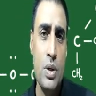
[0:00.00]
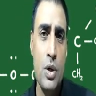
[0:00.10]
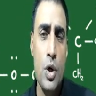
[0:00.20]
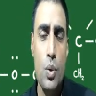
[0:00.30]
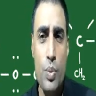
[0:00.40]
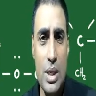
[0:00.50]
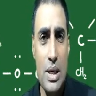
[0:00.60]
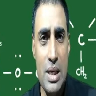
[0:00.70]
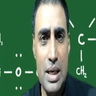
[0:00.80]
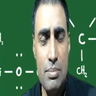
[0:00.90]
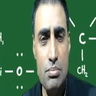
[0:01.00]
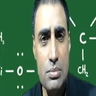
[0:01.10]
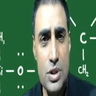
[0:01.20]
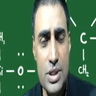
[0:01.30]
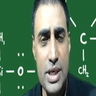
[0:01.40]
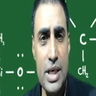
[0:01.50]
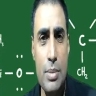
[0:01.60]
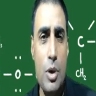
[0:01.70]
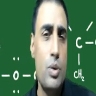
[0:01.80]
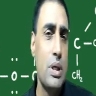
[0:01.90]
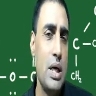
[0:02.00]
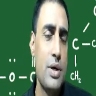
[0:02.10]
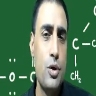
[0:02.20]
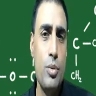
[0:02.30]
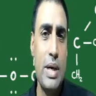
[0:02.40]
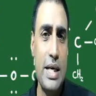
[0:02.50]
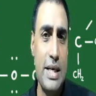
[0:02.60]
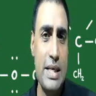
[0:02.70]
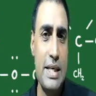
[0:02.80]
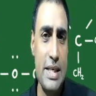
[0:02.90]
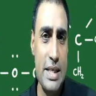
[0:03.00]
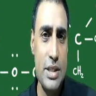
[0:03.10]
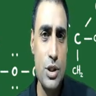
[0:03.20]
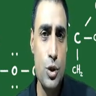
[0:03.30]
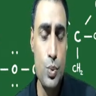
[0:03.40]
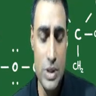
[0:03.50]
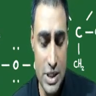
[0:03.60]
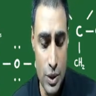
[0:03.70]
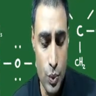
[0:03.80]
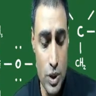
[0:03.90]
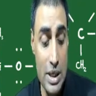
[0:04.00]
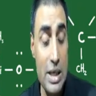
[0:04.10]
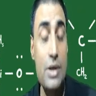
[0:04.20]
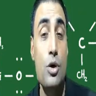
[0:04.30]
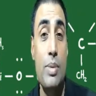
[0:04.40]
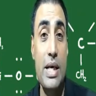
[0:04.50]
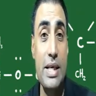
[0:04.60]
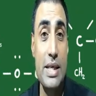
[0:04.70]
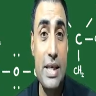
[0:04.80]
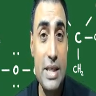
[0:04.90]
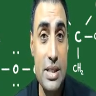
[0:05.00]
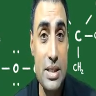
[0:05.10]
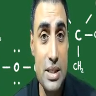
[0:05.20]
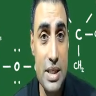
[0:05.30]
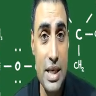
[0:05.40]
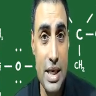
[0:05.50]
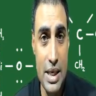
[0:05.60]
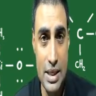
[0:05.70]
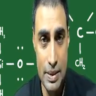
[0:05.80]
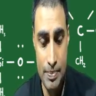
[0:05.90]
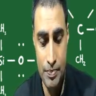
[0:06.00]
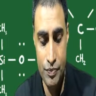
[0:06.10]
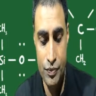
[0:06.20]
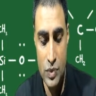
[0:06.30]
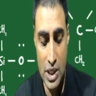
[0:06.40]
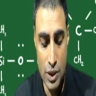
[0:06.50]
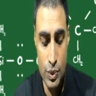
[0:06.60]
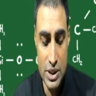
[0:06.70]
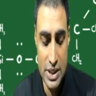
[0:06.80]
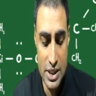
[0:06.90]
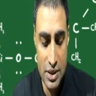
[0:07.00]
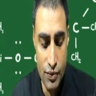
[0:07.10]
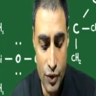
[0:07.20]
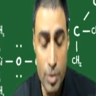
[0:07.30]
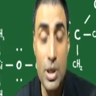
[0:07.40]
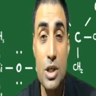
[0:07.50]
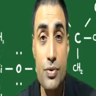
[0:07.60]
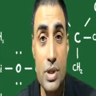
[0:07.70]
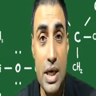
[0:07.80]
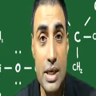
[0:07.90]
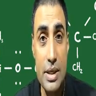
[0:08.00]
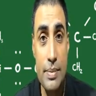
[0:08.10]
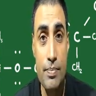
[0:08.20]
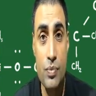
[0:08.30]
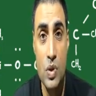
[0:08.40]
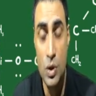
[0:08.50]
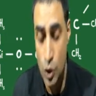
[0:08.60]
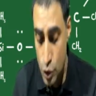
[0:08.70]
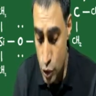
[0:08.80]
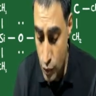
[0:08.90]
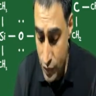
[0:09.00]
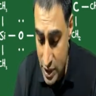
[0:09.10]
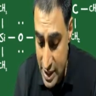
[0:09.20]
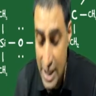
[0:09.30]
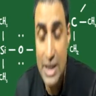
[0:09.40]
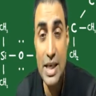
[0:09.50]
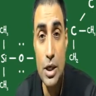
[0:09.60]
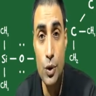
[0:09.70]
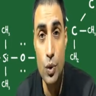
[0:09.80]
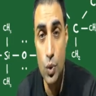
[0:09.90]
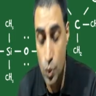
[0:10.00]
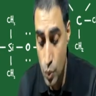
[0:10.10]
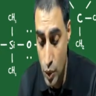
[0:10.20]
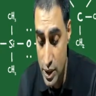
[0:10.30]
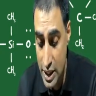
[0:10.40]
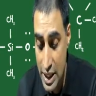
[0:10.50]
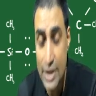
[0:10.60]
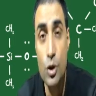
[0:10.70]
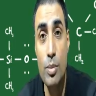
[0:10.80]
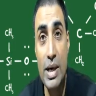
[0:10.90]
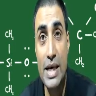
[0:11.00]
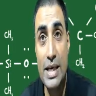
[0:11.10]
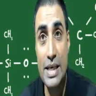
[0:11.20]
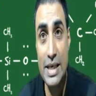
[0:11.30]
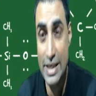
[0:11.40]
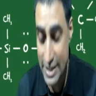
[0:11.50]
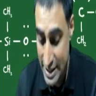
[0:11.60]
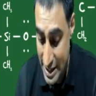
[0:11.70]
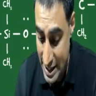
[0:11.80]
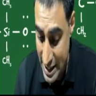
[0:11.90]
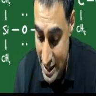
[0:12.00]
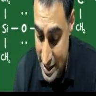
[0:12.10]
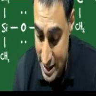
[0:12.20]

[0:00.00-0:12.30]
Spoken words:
we'll study about electromagnetic radiations. We'll see what electromagnetic radiations they are, and we'll see some formulas for that. So first I'll tell you what an electromagnetic radiation is.